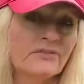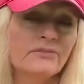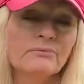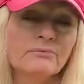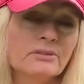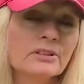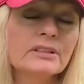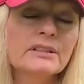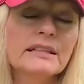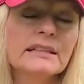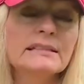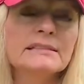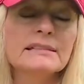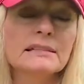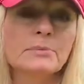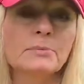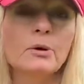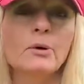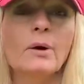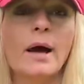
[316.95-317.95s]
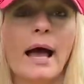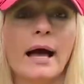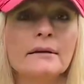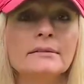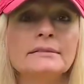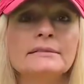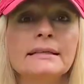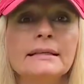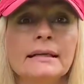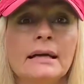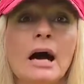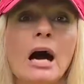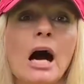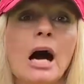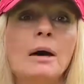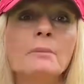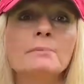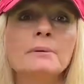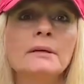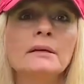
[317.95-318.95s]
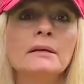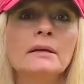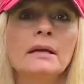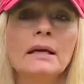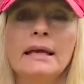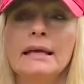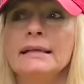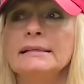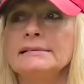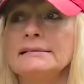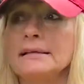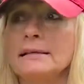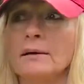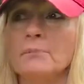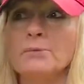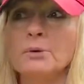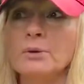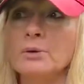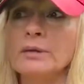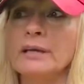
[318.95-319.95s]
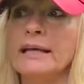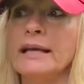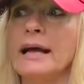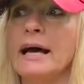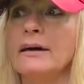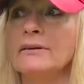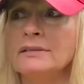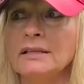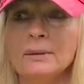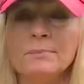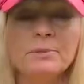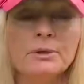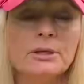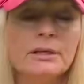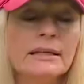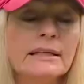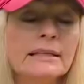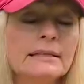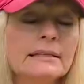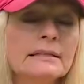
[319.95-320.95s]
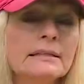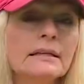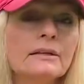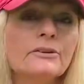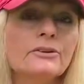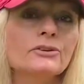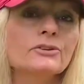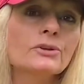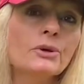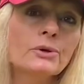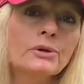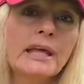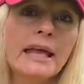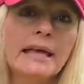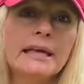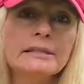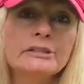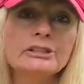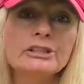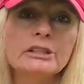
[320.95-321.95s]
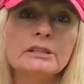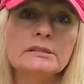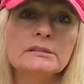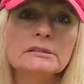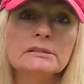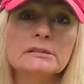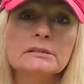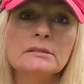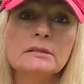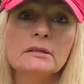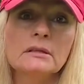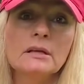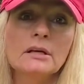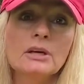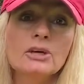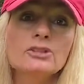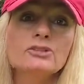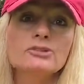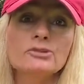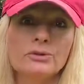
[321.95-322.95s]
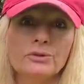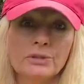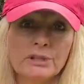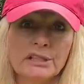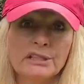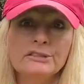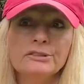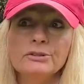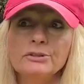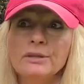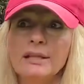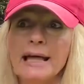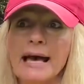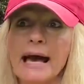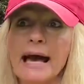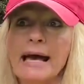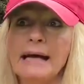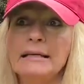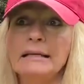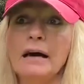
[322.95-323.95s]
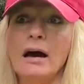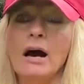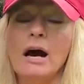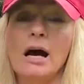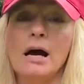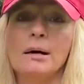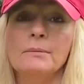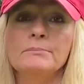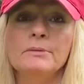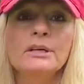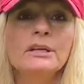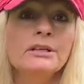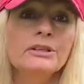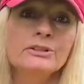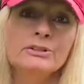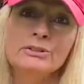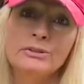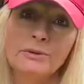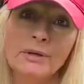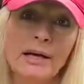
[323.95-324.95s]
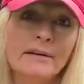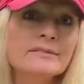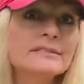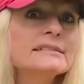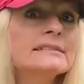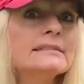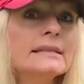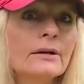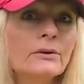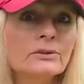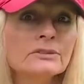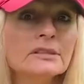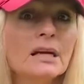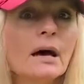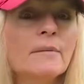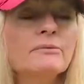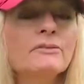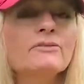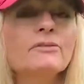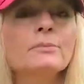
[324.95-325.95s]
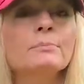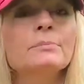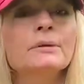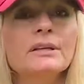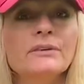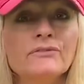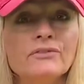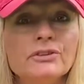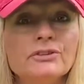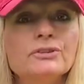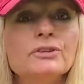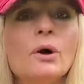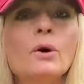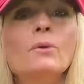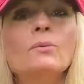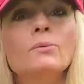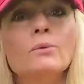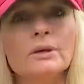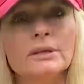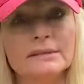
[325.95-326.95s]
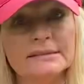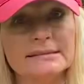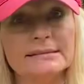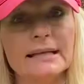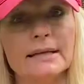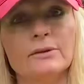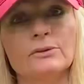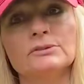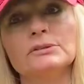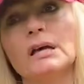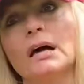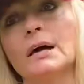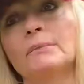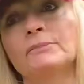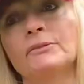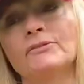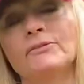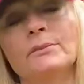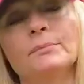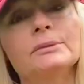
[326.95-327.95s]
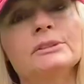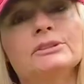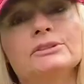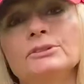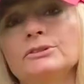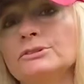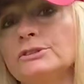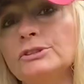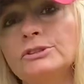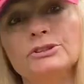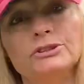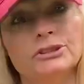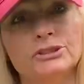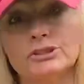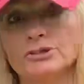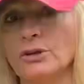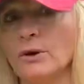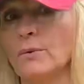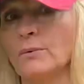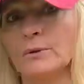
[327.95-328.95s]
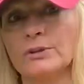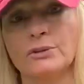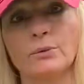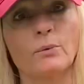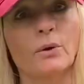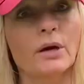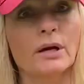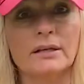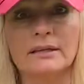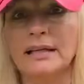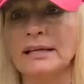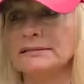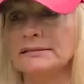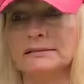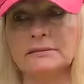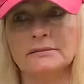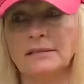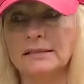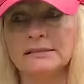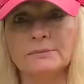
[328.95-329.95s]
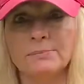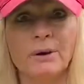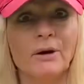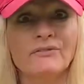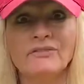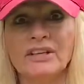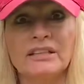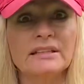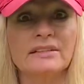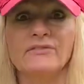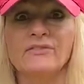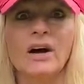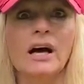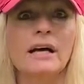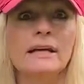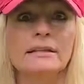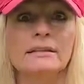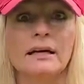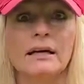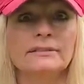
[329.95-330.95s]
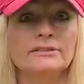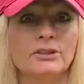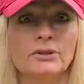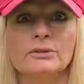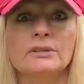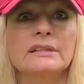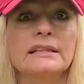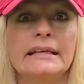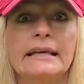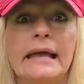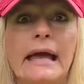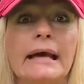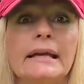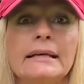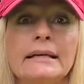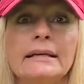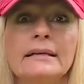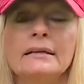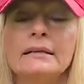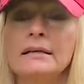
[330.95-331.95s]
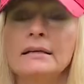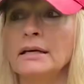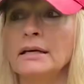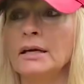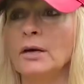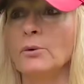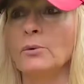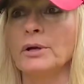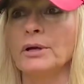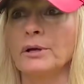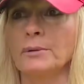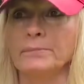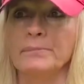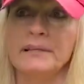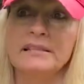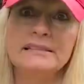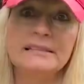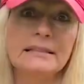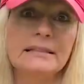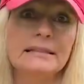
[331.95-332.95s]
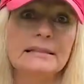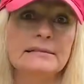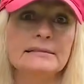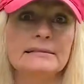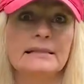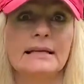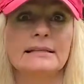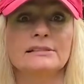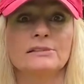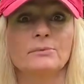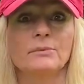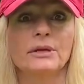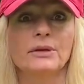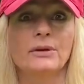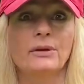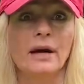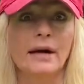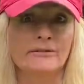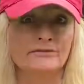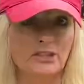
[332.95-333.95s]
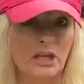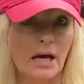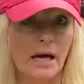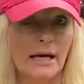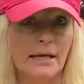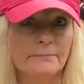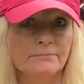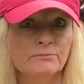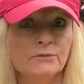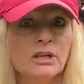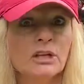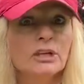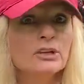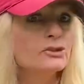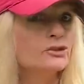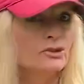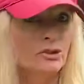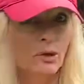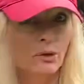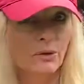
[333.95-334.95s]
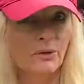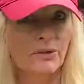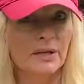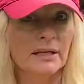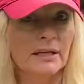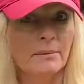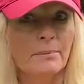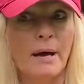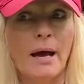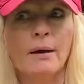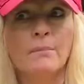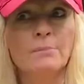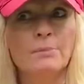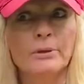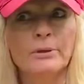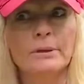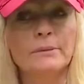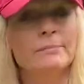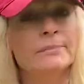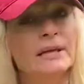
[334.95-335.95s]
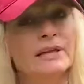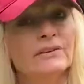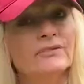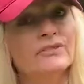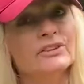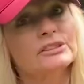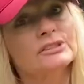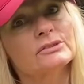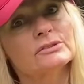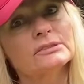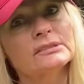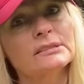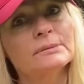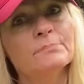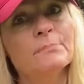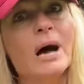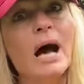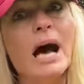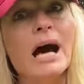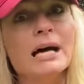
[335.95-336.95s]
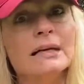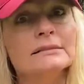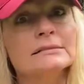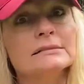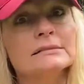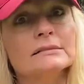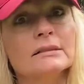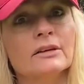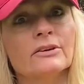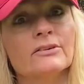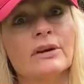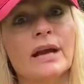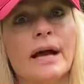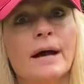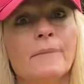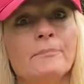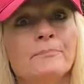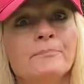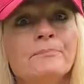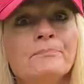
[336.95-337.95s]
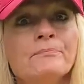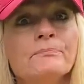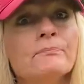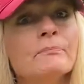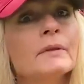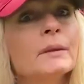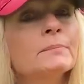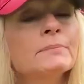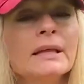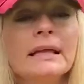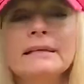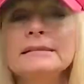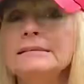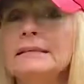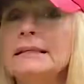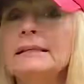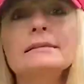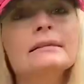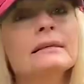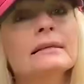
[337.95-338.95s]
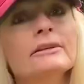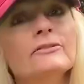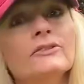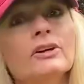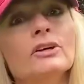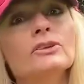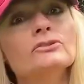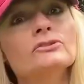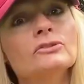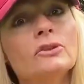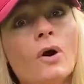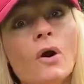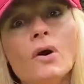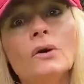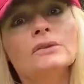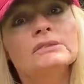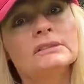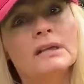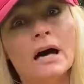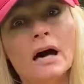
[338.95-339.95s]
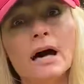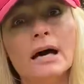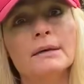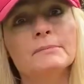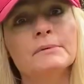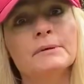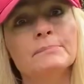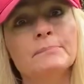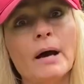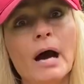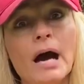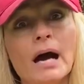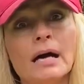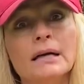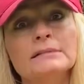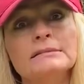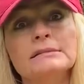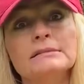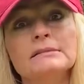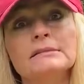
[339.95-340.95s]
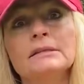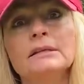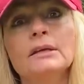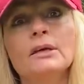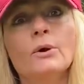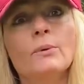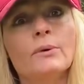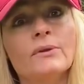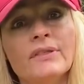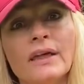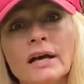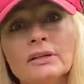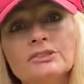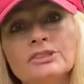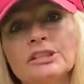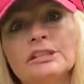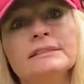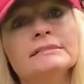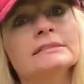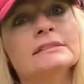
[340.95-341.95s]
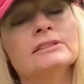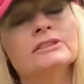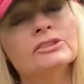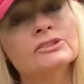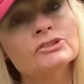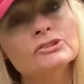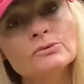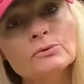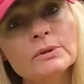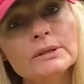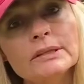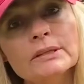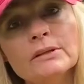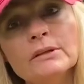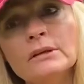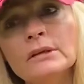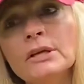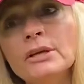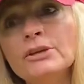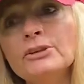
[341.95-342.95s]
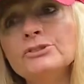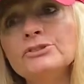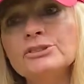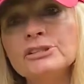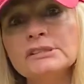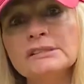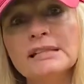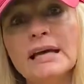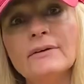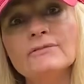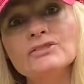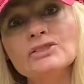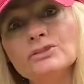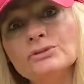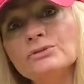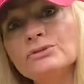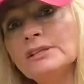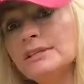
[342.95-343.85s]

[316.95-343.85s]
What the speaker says: really easy to pull out and dig up, is that I'm pulling it out and I'm putting it in other locations. So you can do that. You do have to stay on top of them, but if you don't want to stay on top of them and you just don't want to work, that's perfectly fine. I totally get it. We are busy these days and we don't have time. So think about putting beneficials in pots around. Plants can live a long time in pots without changing the soil. You just have to do the